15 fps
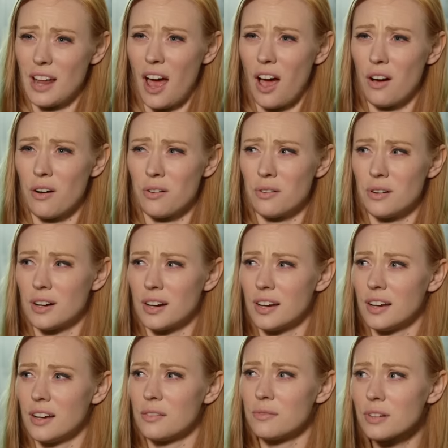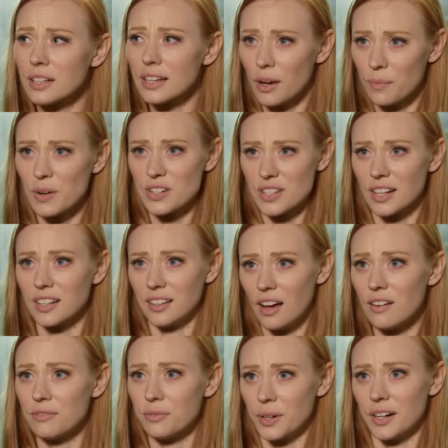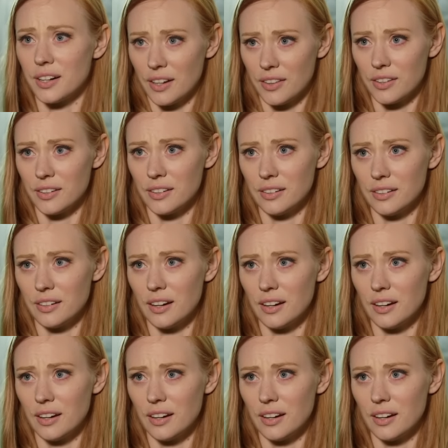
and how, really, how much they love one another.